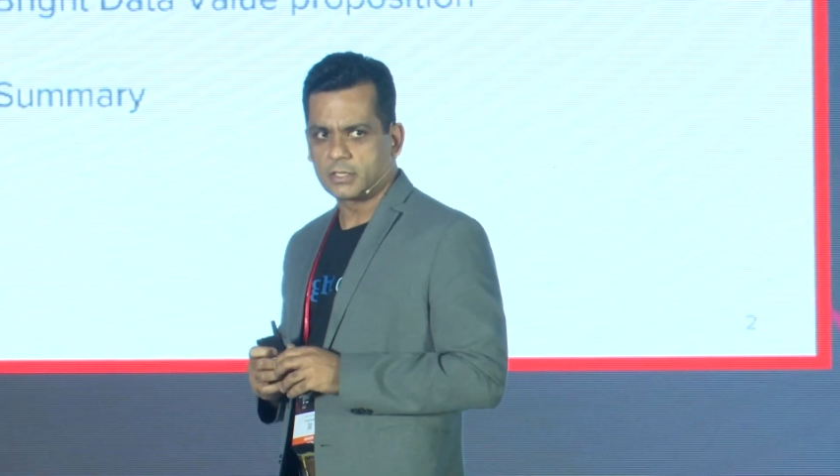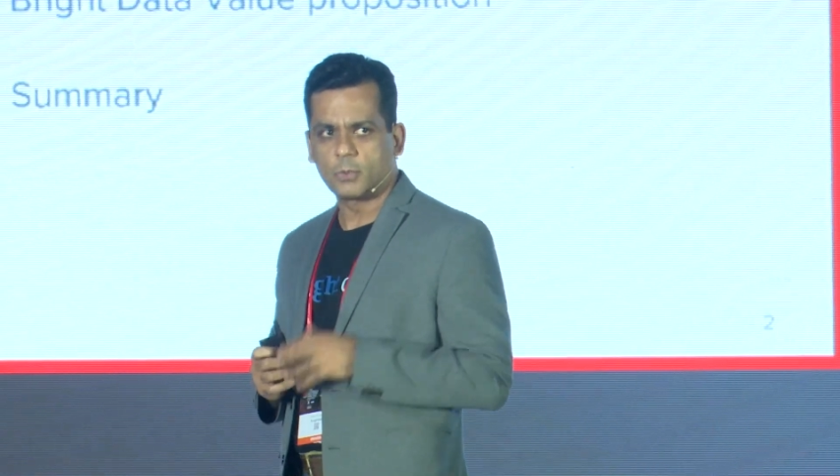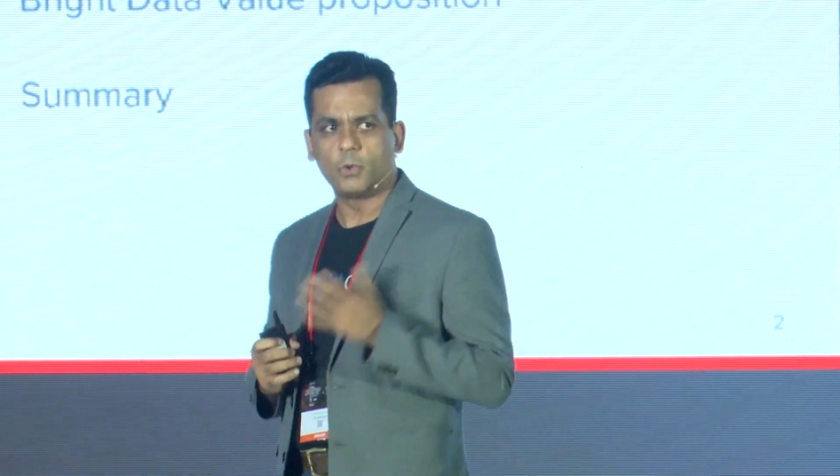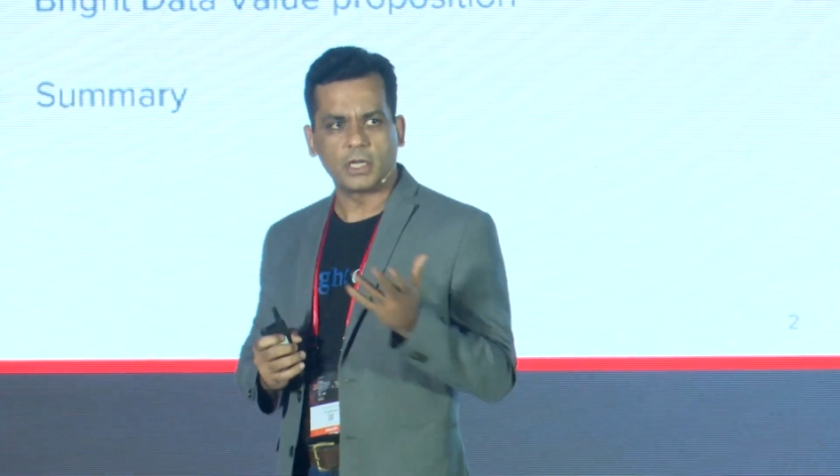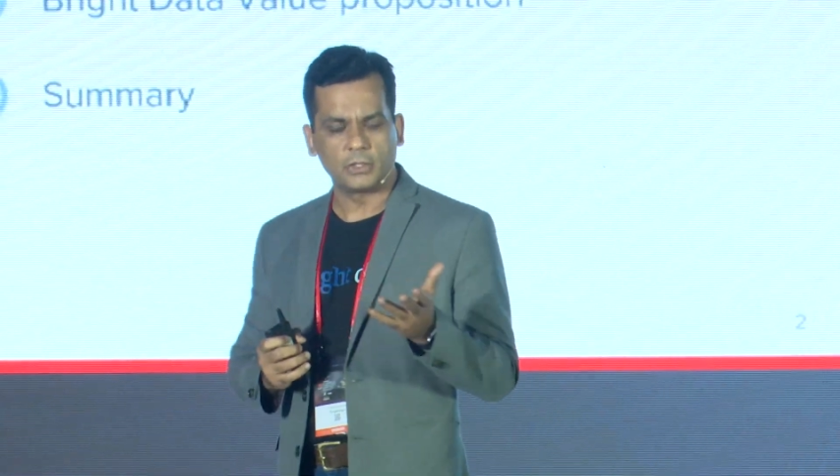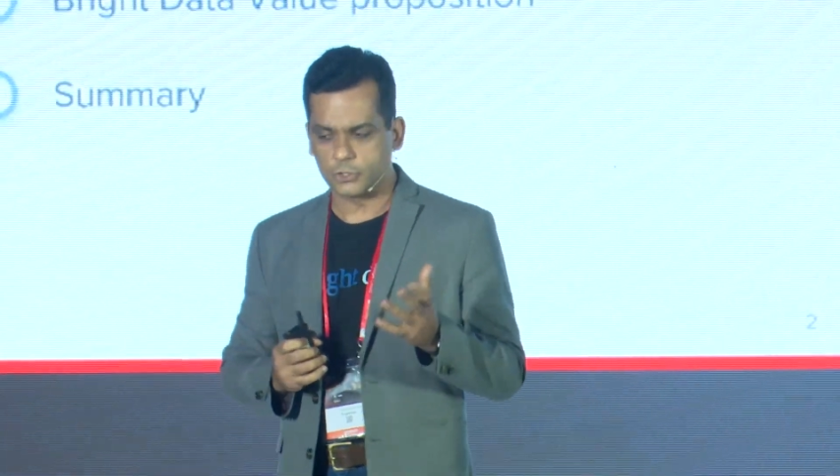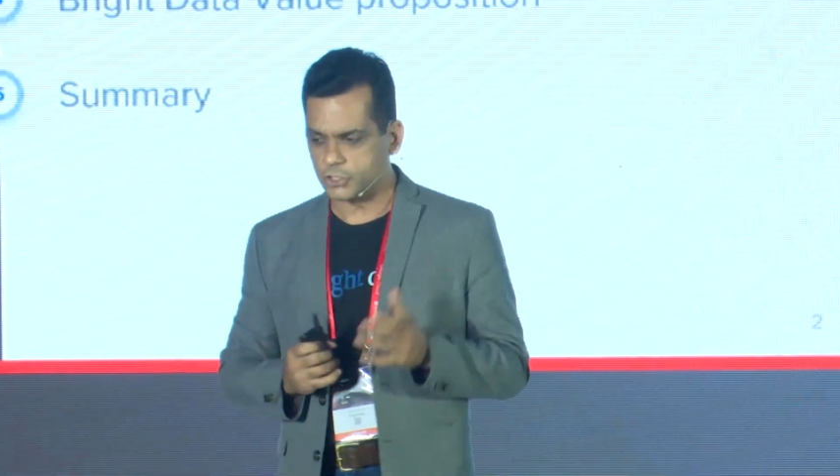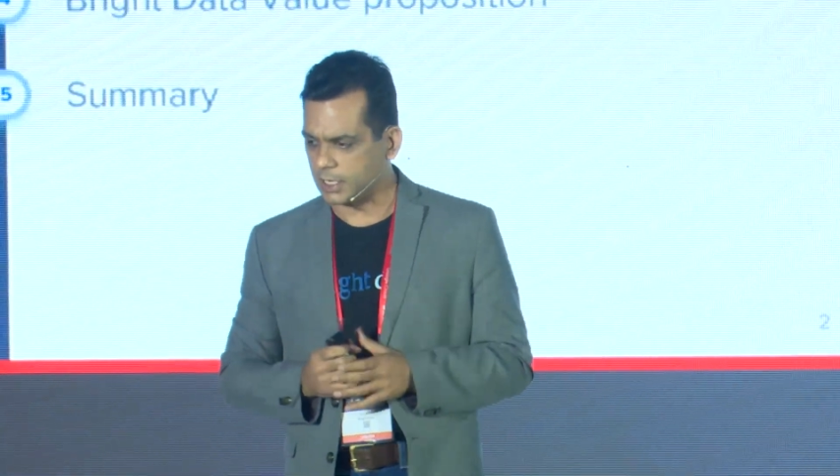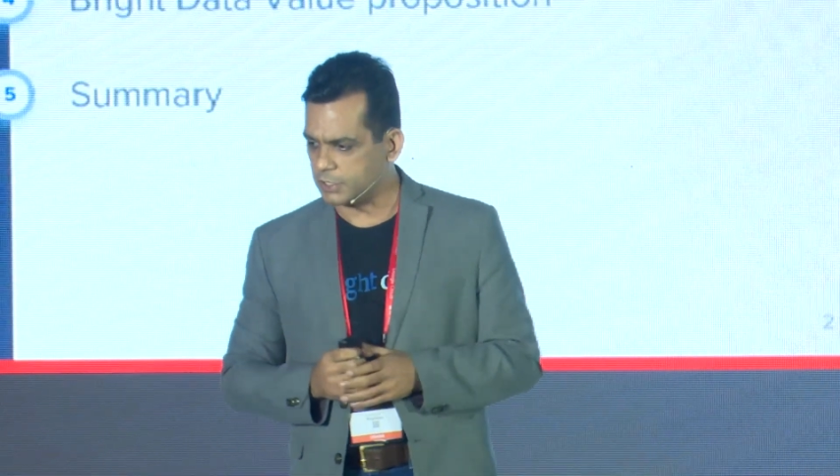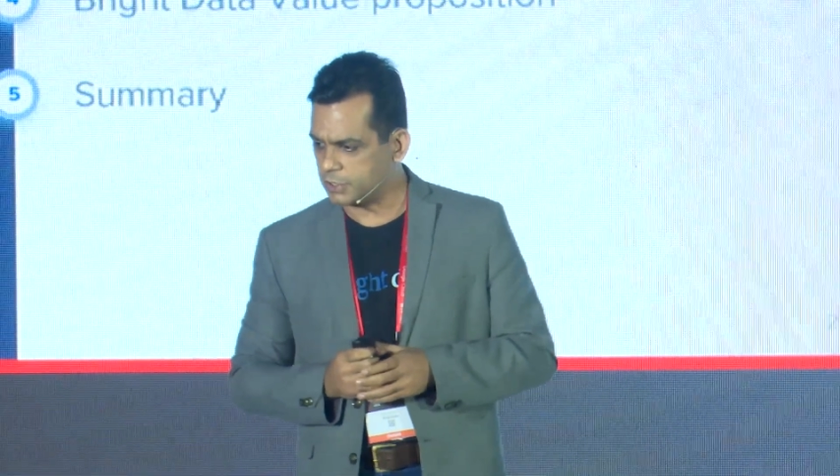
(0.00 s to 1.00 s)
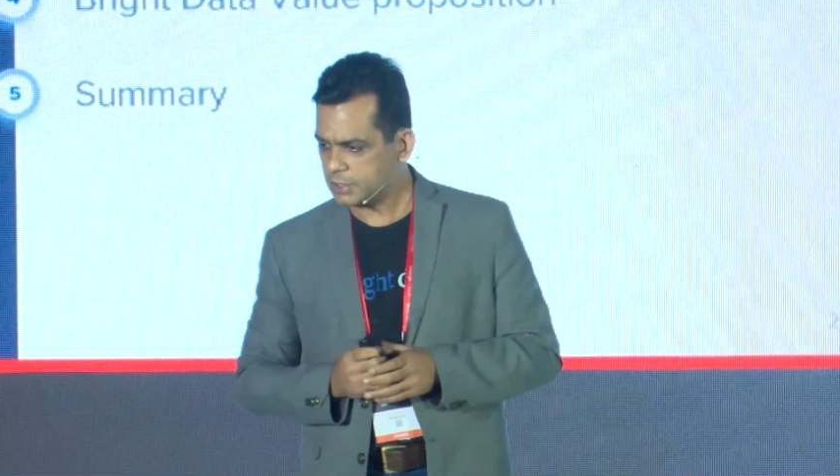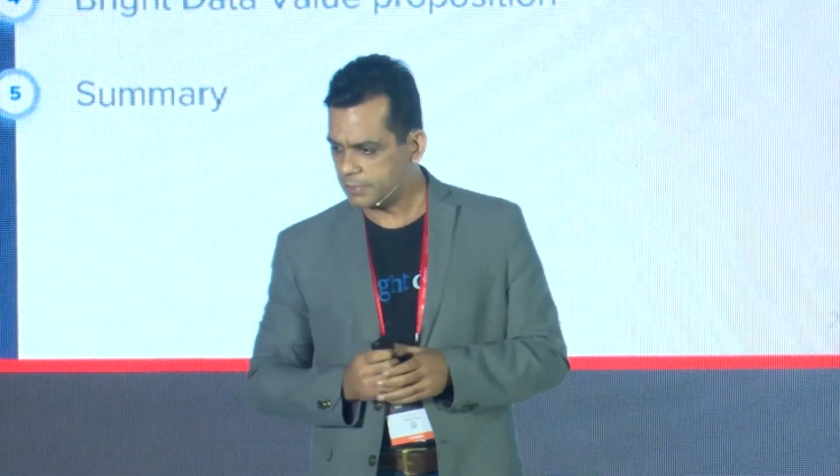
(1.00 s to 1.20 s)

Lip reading: So what are those challenges?